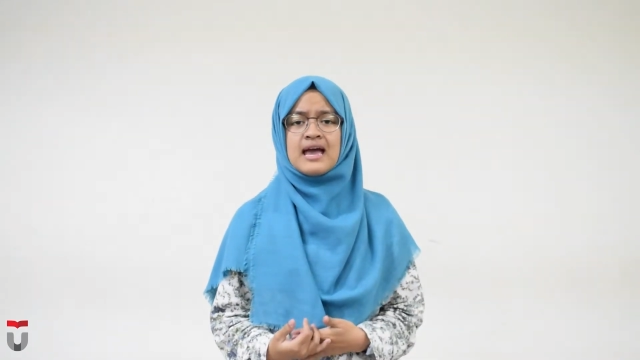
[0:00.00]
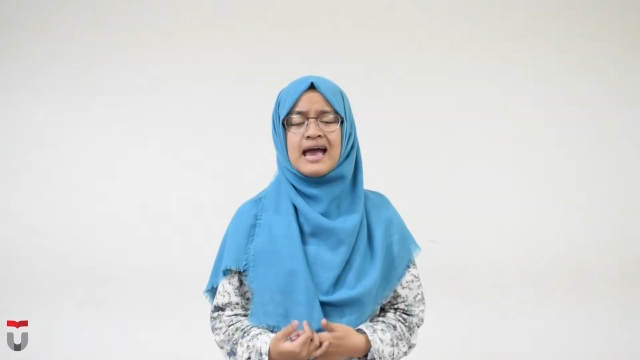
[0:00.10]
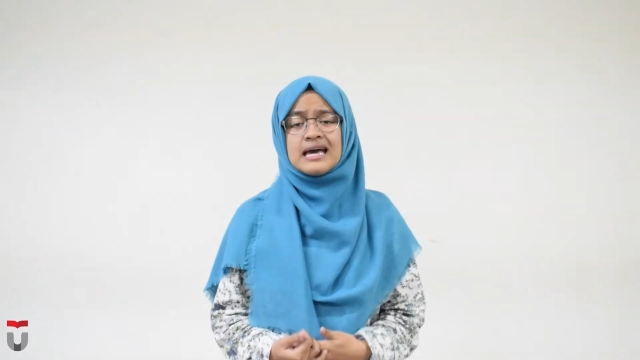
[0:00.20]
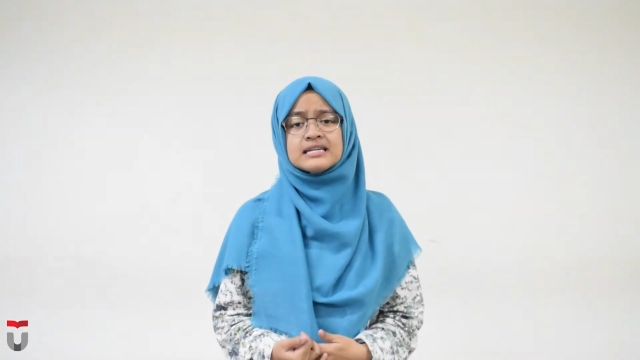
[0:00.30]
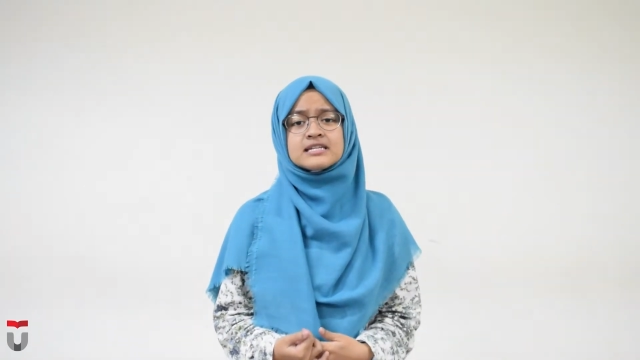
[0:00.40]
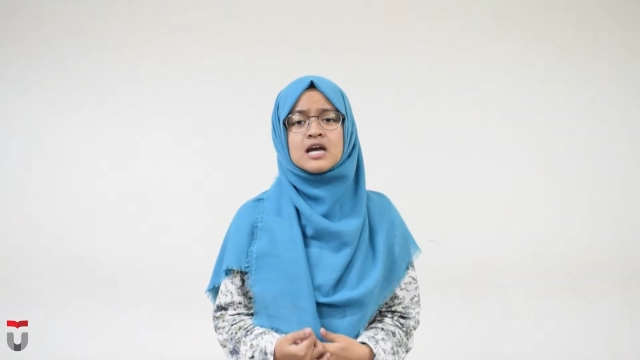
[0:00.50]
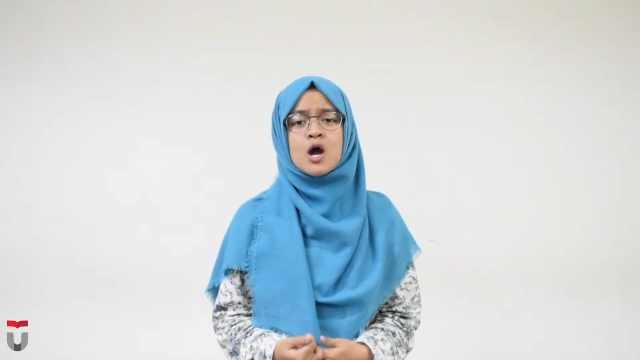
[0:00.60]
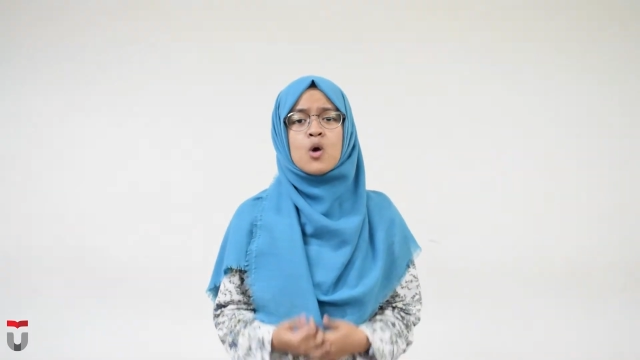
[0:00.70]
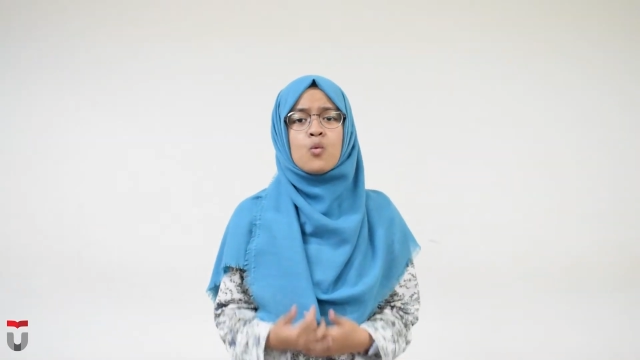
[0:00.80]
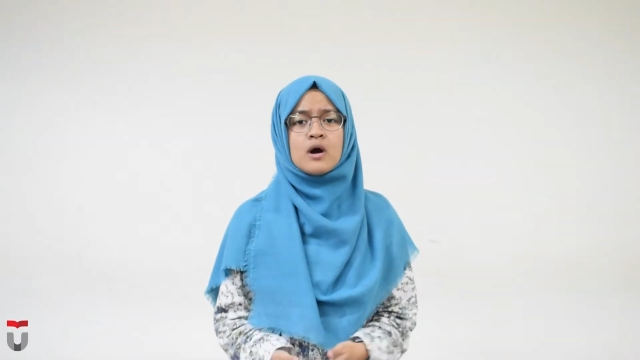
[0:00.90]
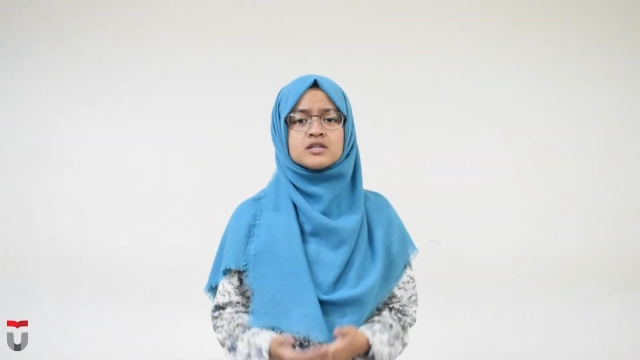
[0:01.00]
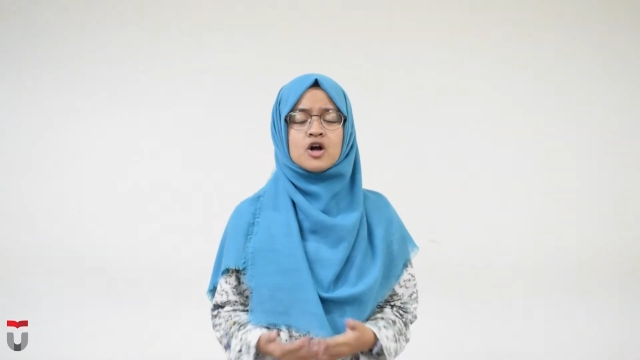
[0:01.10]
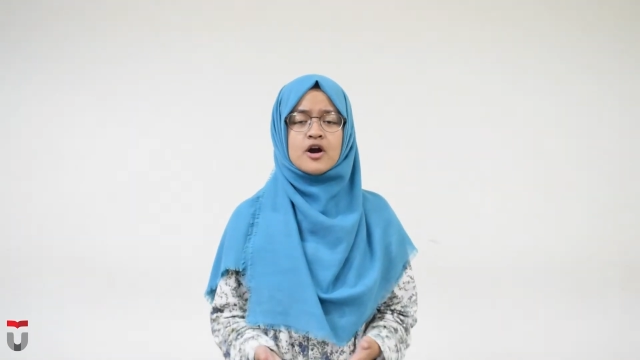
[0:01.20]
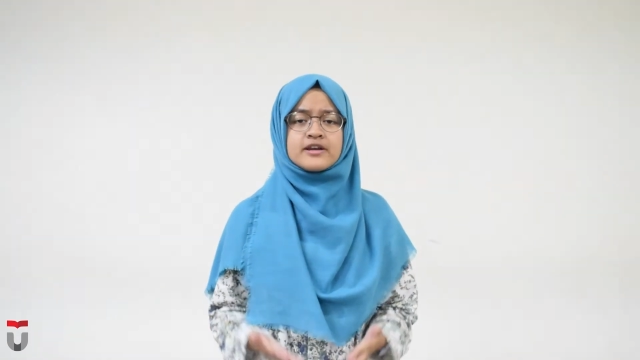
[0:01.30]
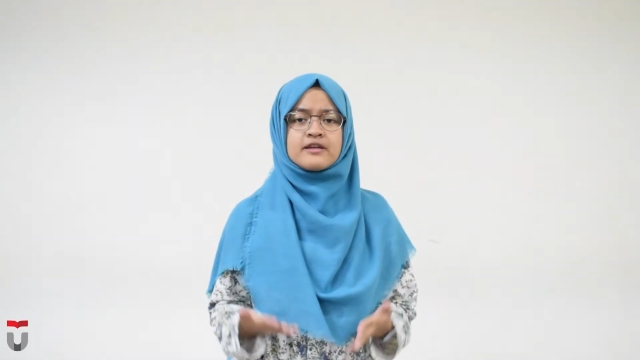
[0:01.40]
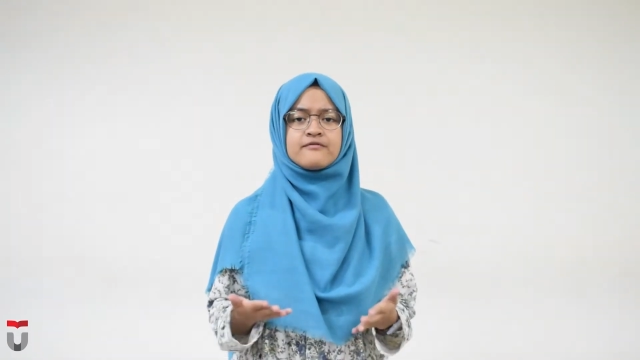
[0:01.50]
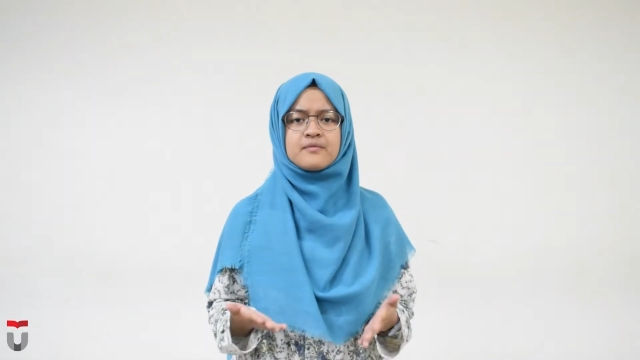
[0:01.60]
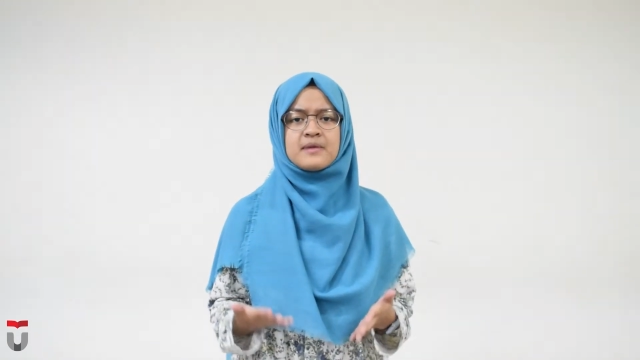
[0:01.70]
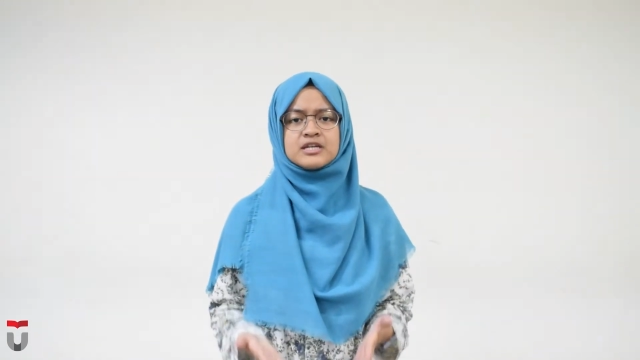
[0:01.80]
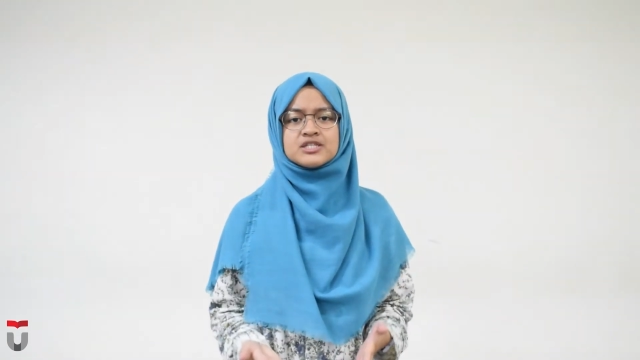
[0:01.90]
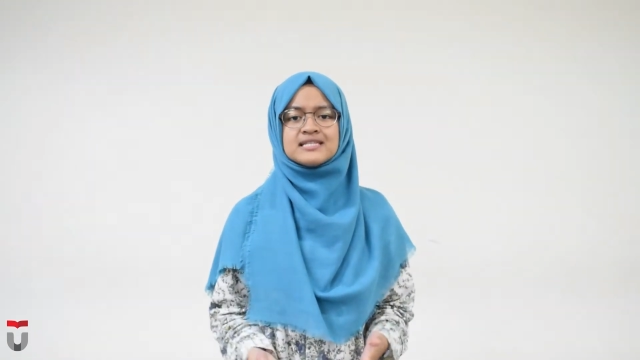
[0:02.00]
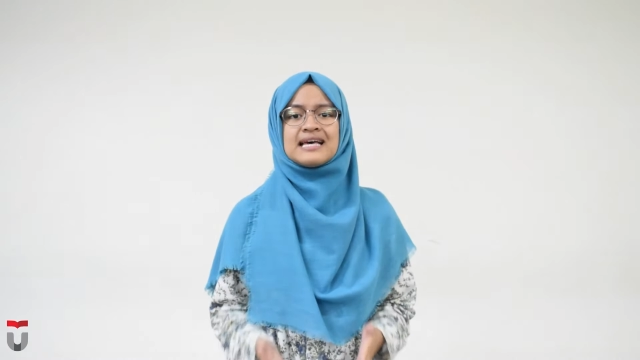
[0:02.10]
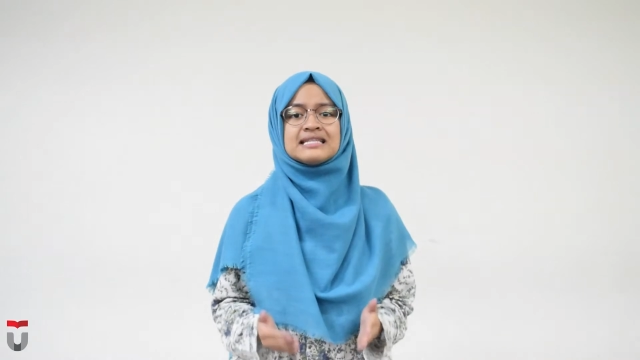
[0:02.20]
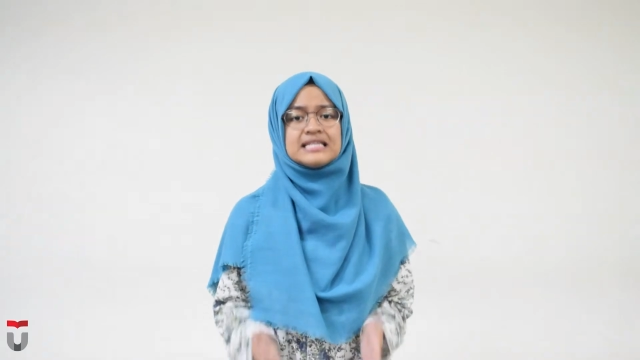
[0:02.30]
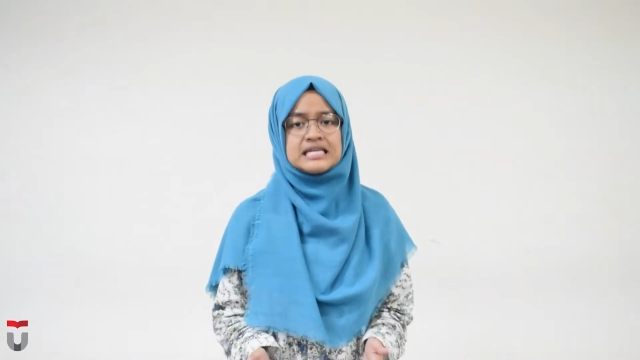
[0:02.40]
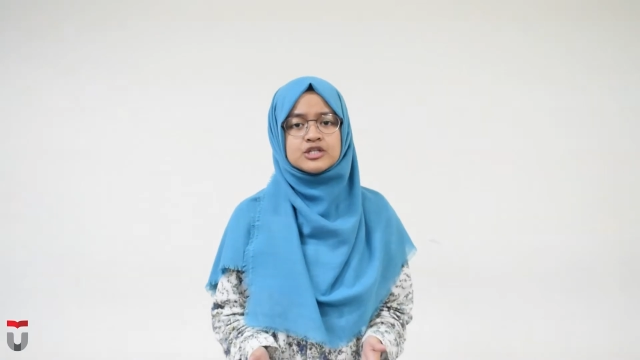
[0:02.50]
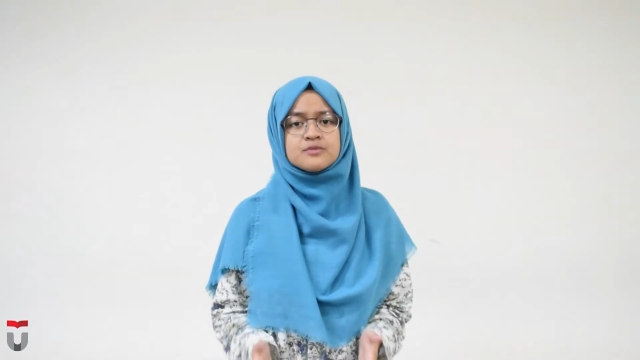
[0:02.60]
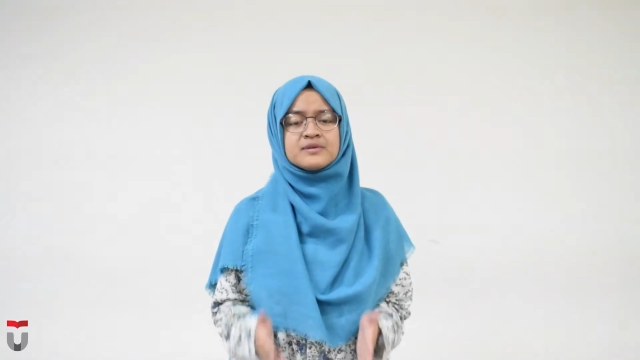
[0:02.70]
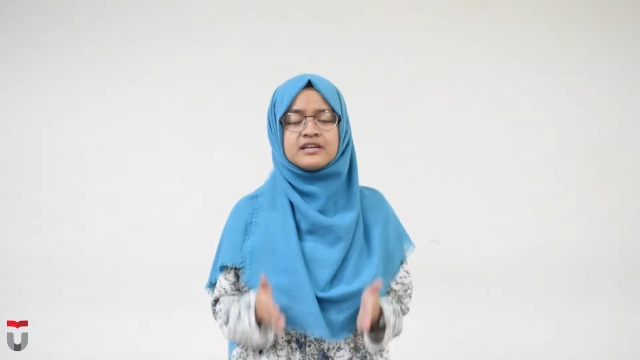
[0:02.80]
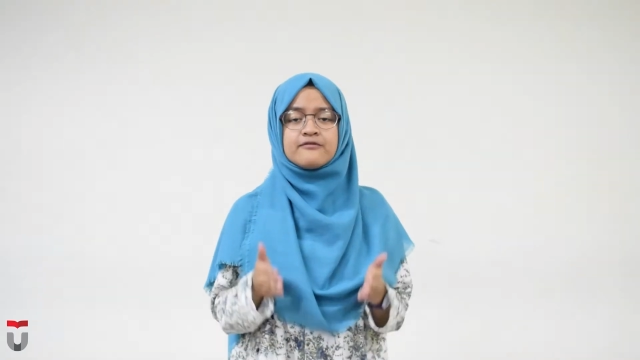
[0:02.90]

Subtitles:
And what are the information that need to be